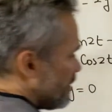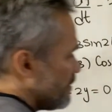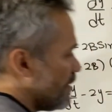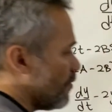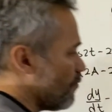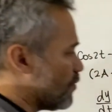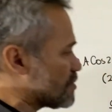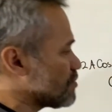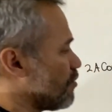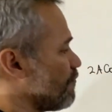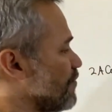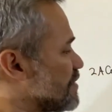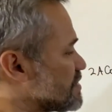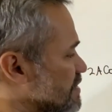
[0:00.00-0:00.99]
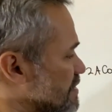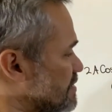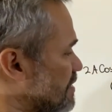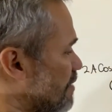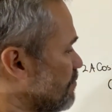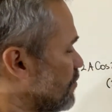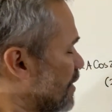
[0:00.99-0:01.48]
Then we solve the
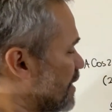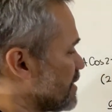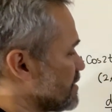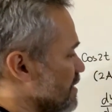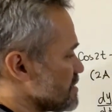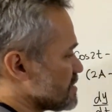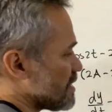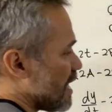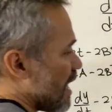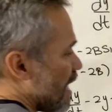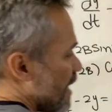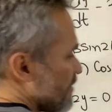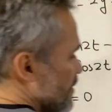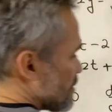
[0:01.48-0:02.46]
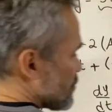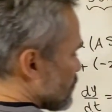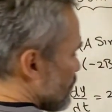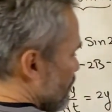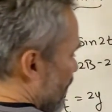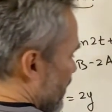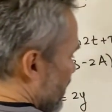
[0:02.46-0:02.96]
system. We can just add the
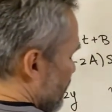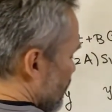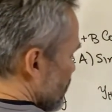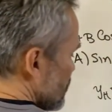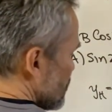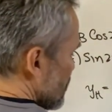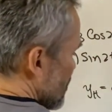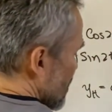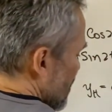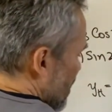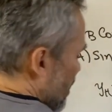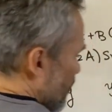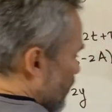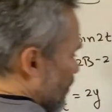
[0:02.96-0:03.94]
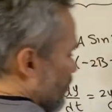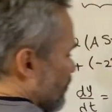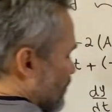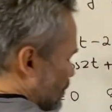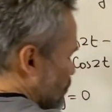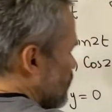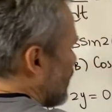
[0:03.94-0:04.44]
two variables, and
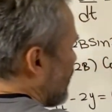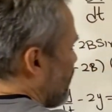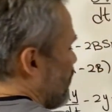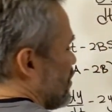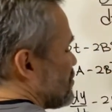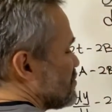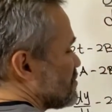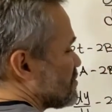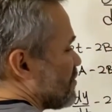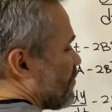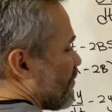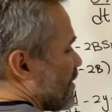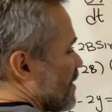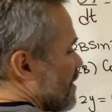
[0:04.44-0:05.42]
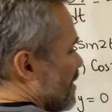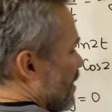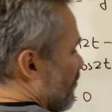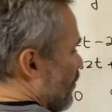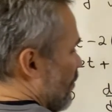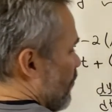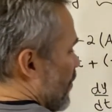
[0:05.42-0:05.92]
the two equations, sorry.
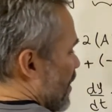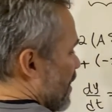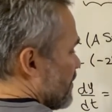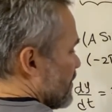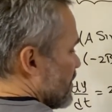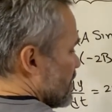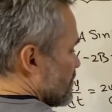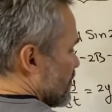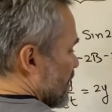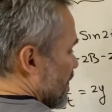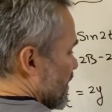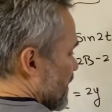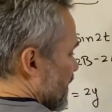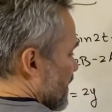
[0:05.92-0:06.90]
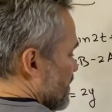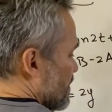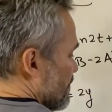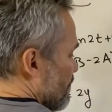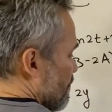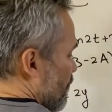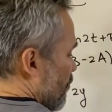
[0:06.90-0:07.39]
And when we add this, we get
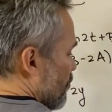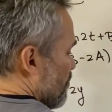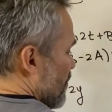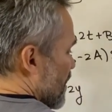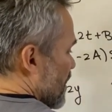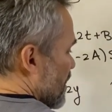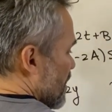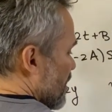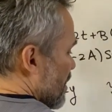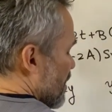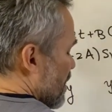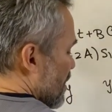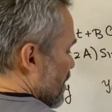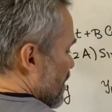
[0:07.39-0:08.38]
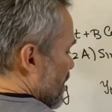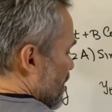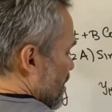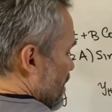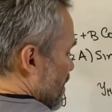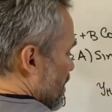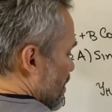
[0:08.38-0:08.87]
negative 4b
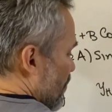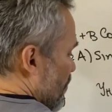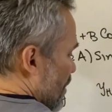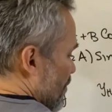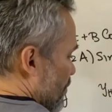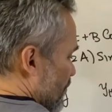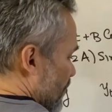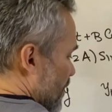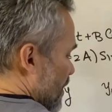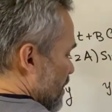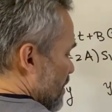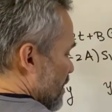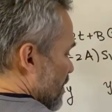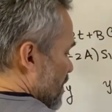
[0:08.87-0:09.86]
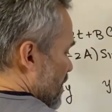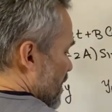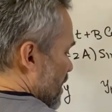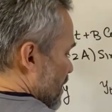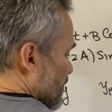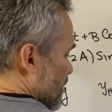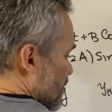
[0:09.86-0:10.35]
equal 3.
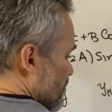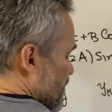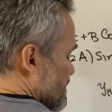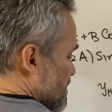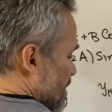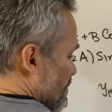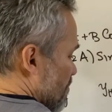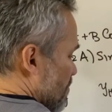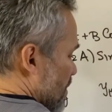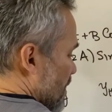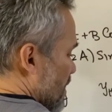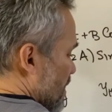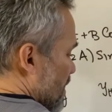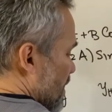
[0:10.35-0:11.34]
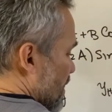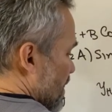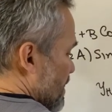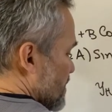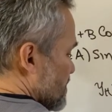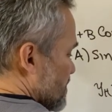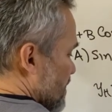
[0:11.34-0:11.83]
And that means that b
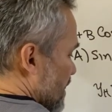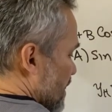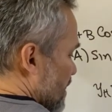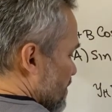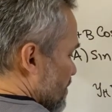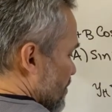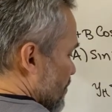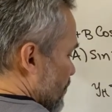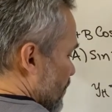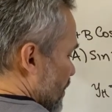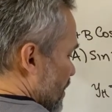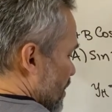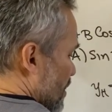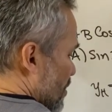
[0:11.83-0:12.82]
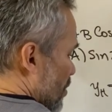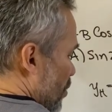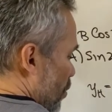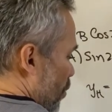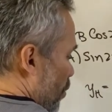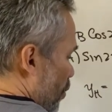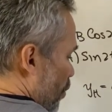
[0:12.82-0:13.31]
is negative 3
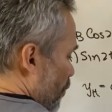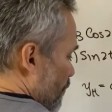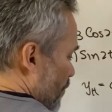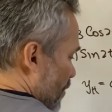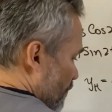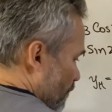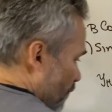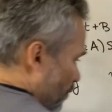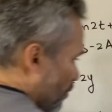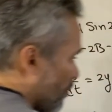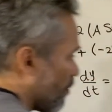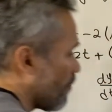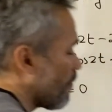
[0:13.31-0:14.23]
over 4,